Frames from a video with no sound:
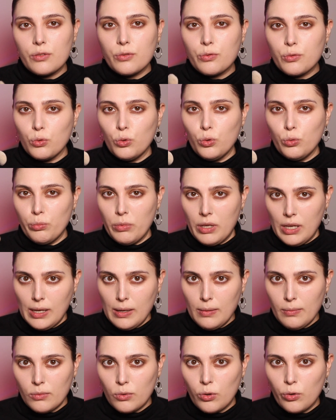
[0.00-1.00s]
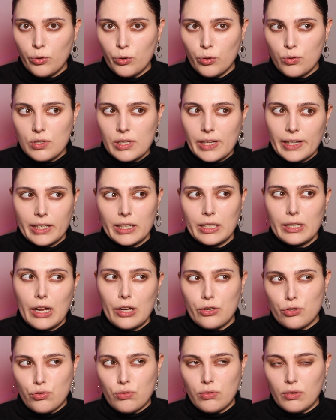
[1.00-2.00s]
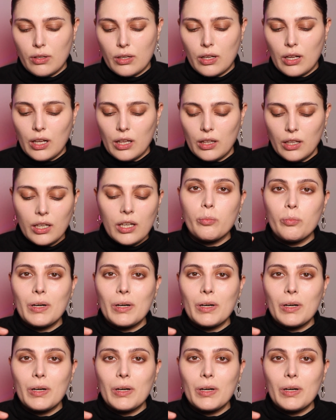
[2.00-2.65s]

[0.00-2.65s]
for me, although it's like a natural color.